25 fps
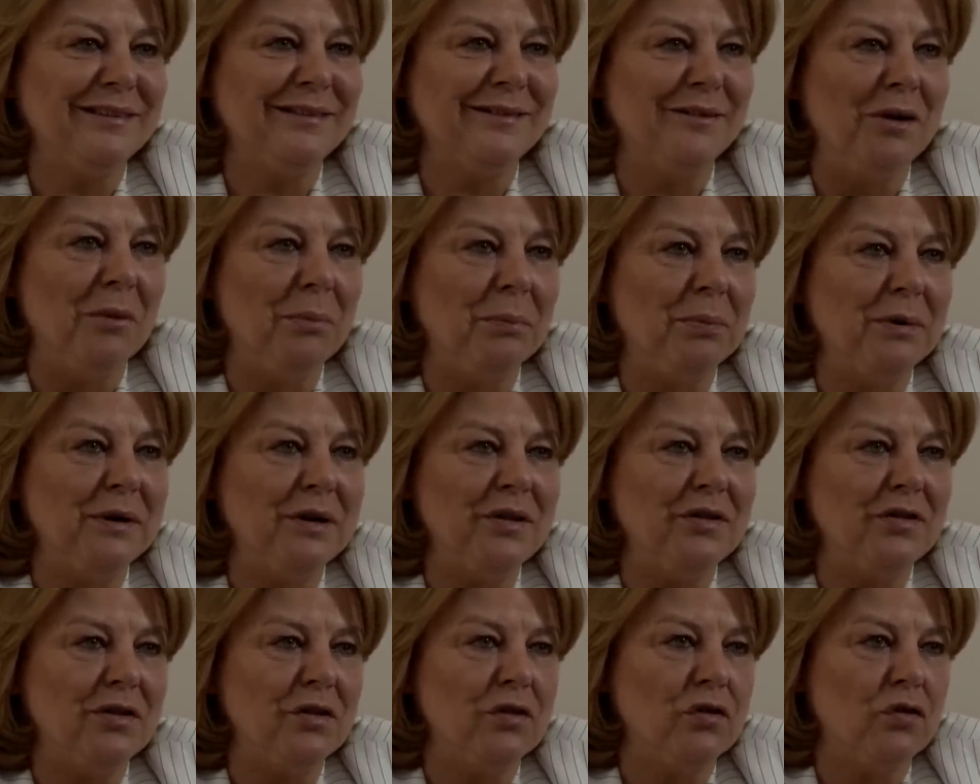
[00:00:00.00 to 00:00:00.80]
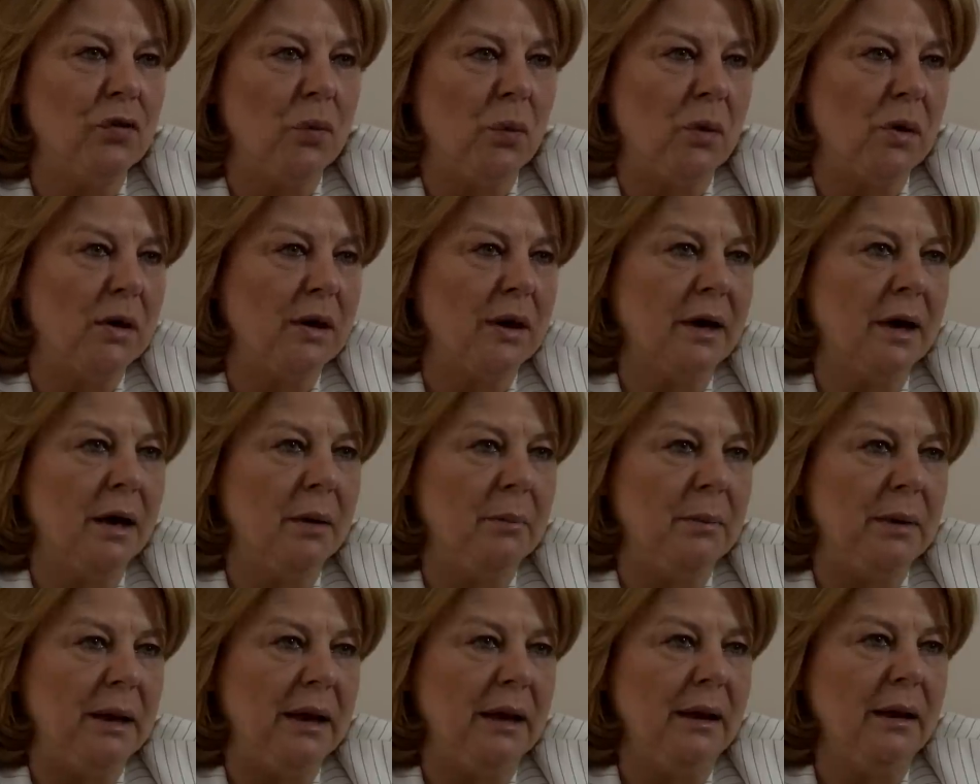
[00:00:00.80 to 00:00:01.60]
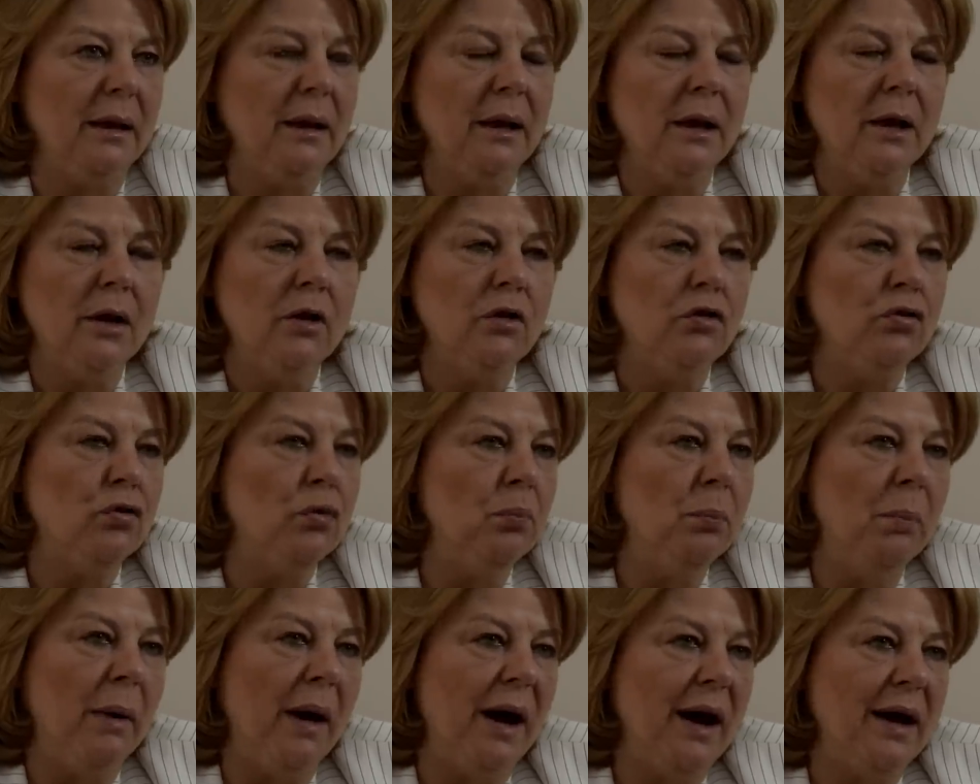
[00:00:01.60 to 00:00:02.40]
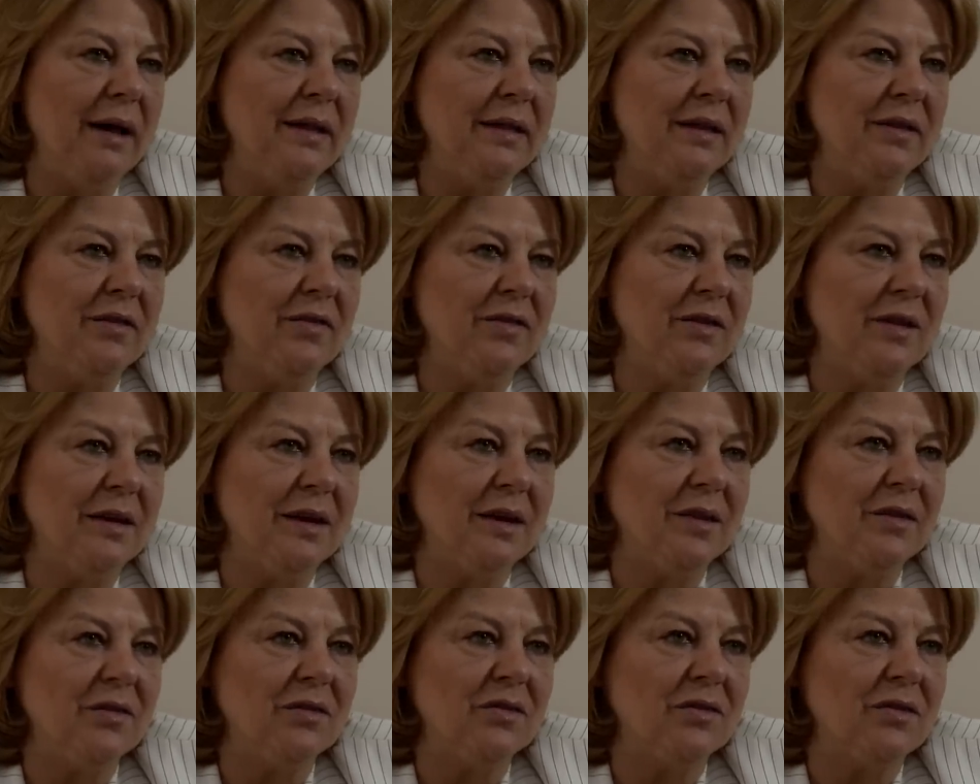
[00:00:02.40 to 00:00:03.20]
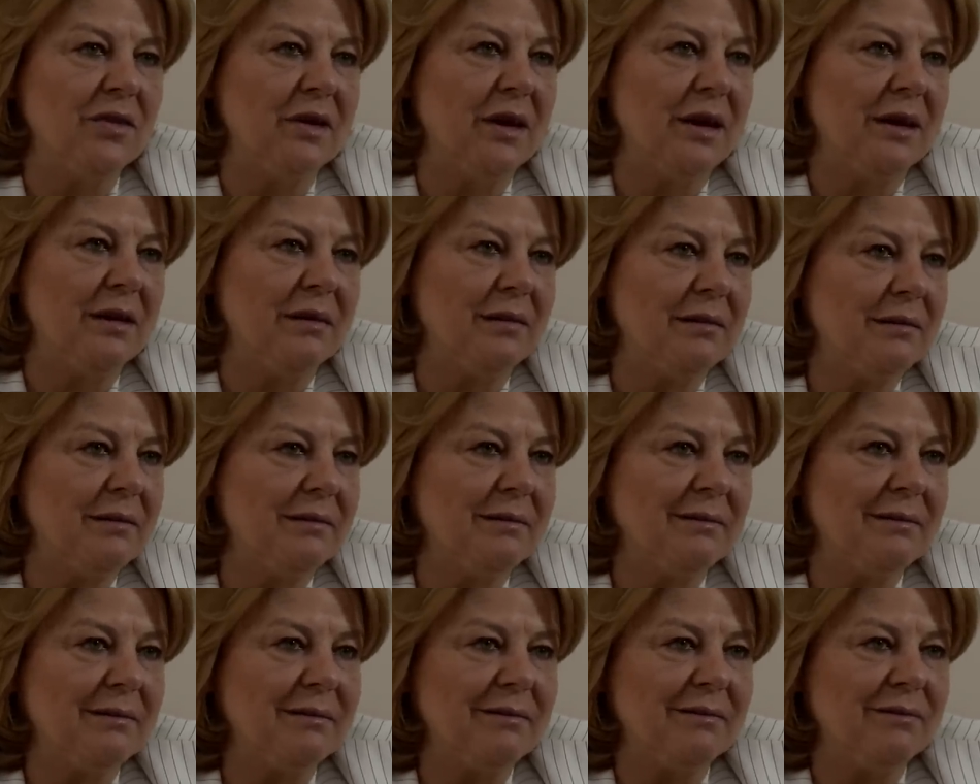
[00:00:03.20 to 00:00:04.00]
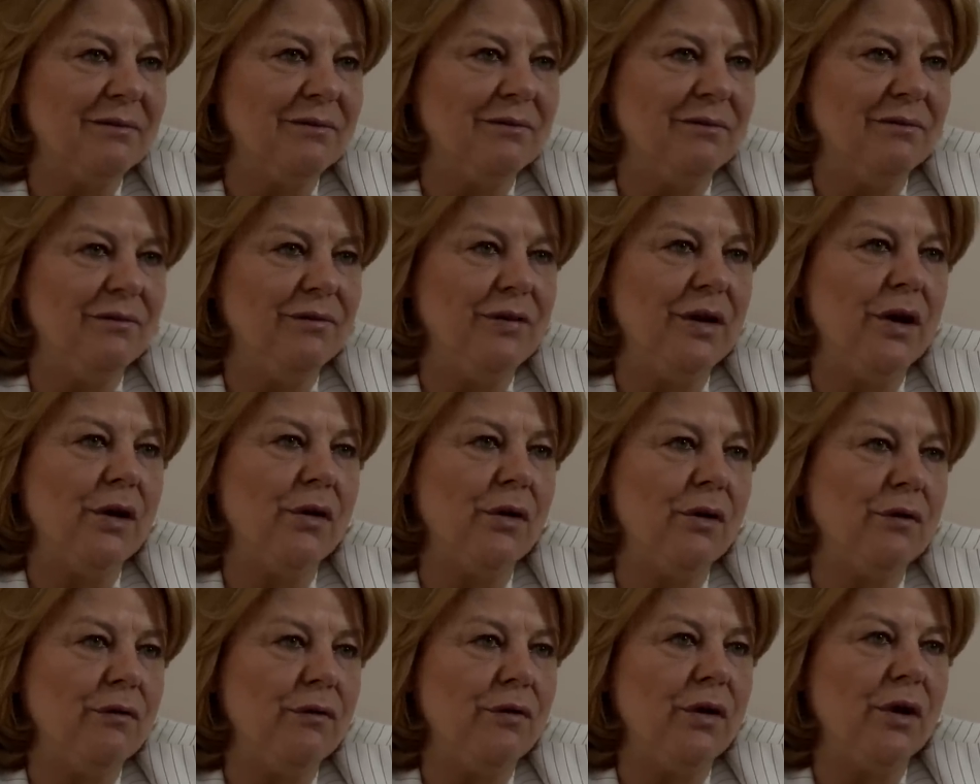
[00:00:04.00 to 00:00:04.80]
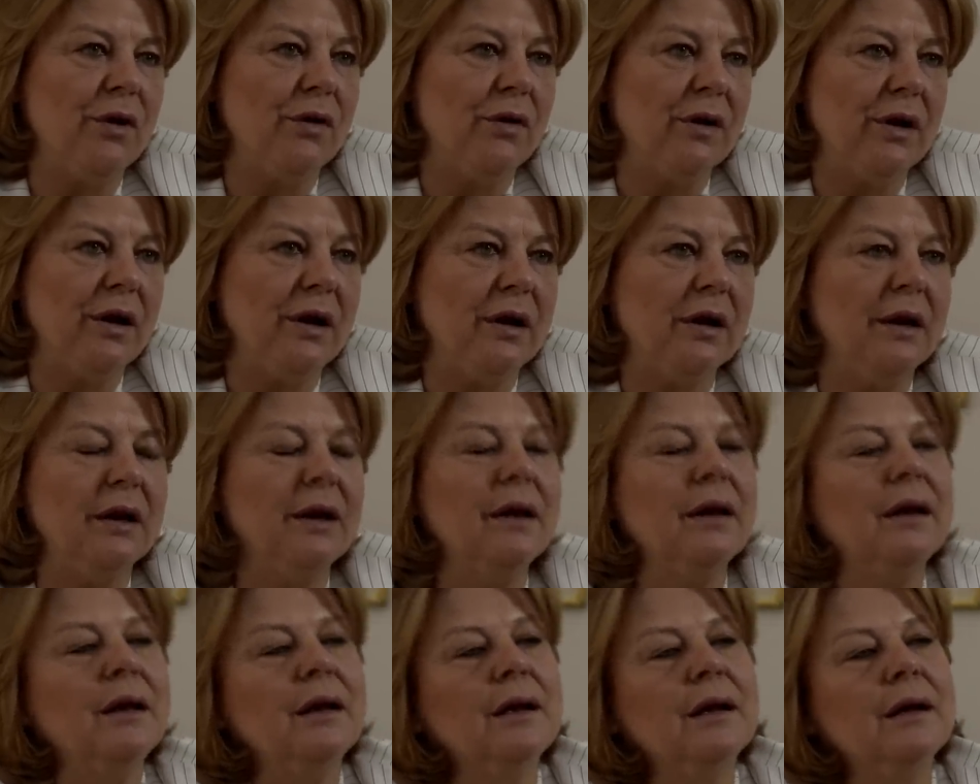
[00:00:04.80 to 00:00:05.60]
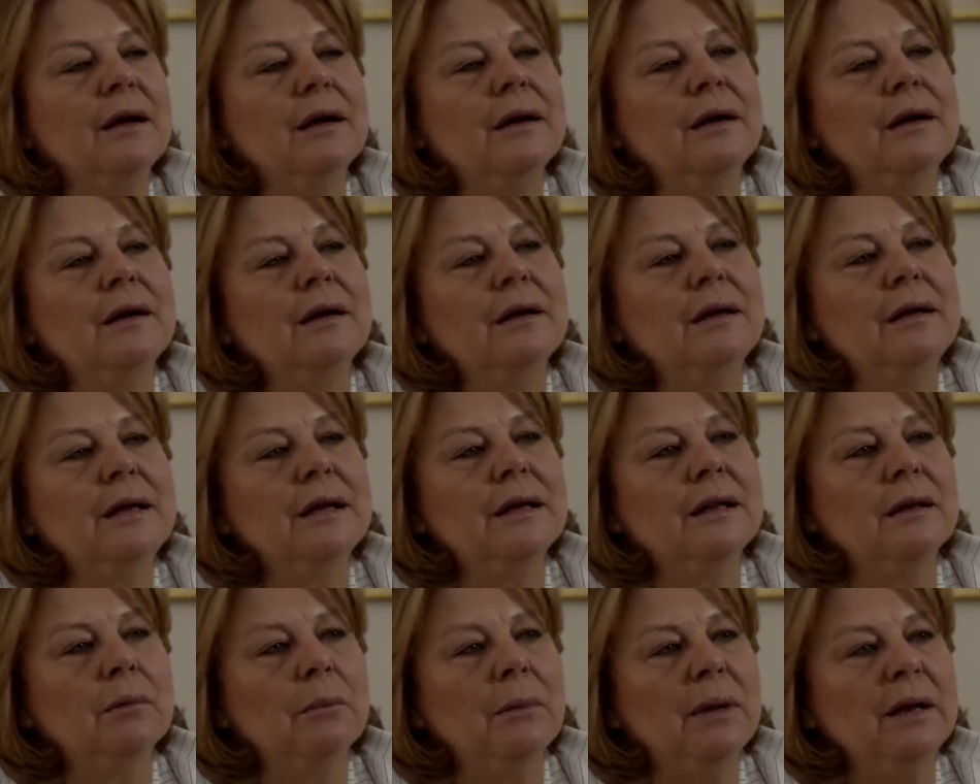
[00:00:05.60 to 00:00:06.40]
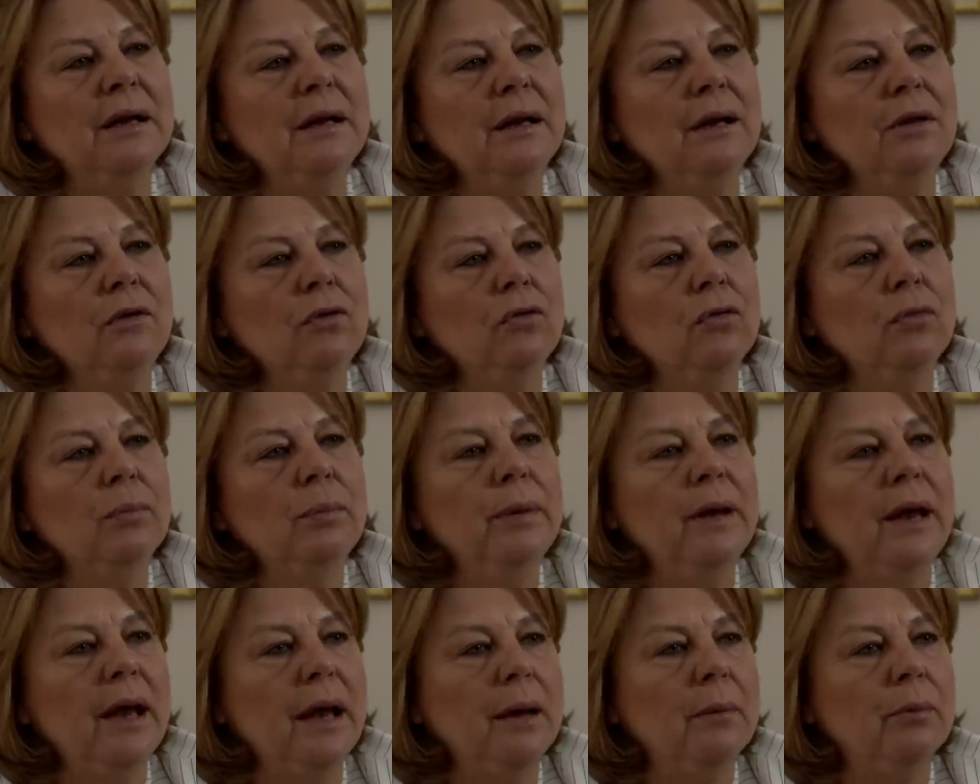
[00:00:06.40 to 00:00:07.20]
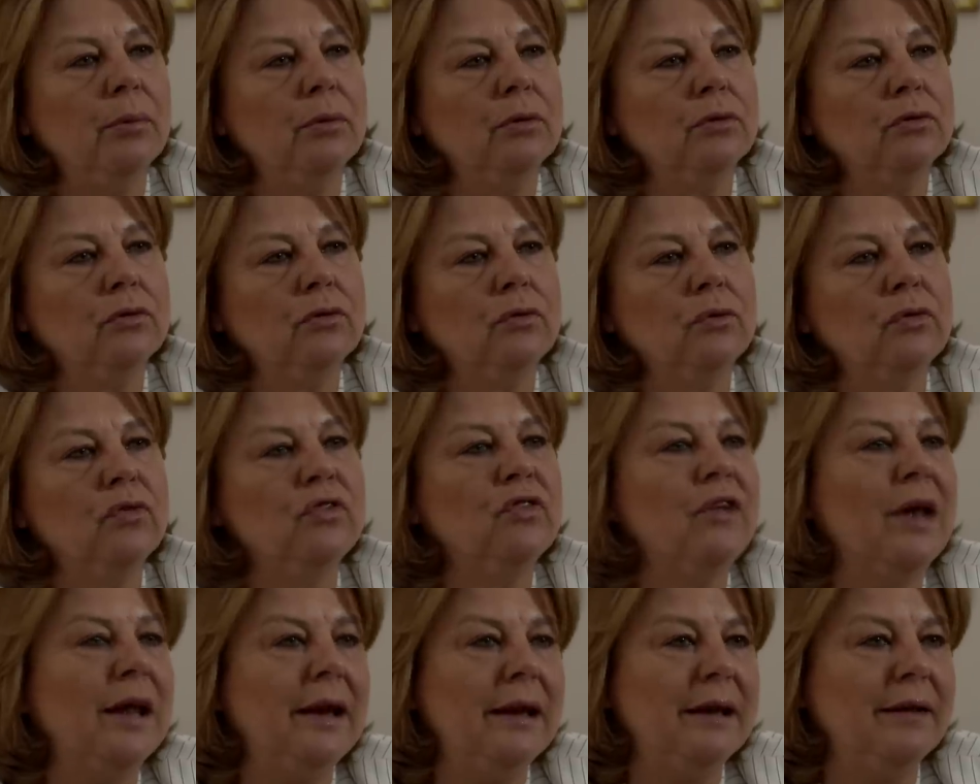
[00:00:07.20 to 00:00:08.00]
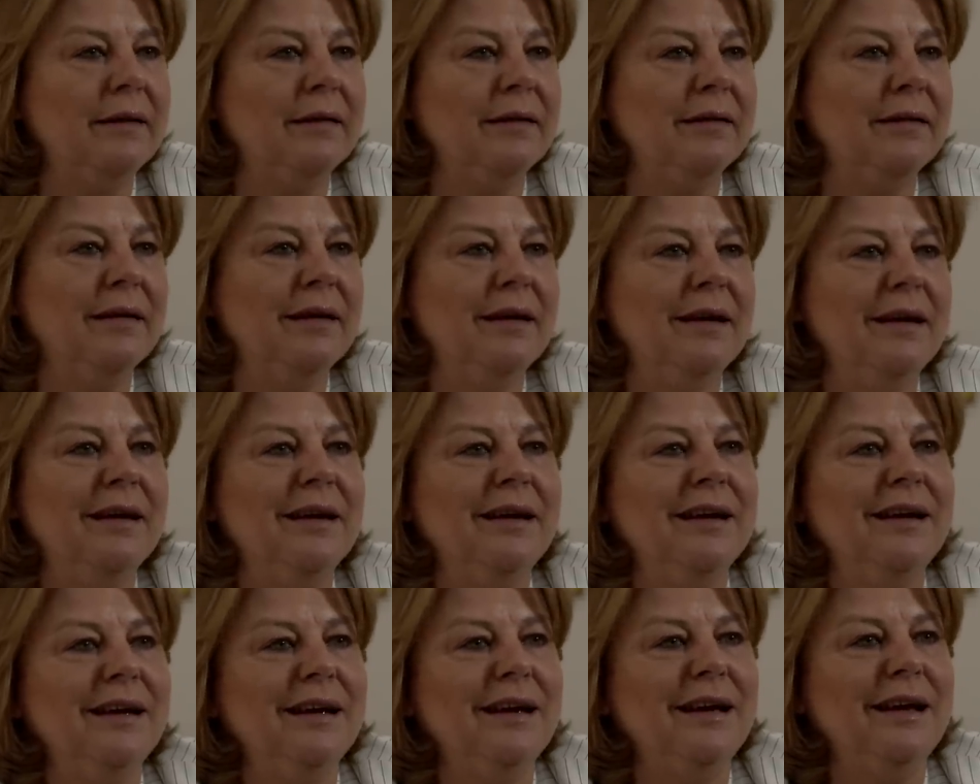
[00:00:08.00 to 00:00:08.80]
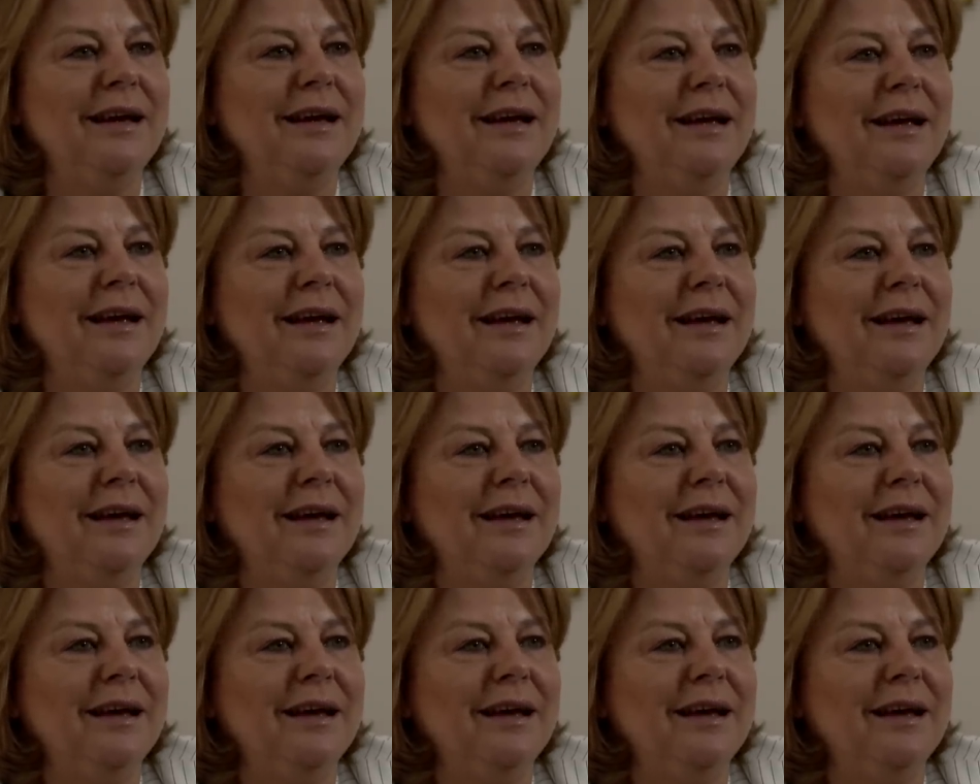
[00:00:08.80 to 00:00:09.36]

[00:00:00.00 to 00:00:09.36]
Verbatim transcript: companies and so on come in to buy these things at very, very little money to be able to sell it uh,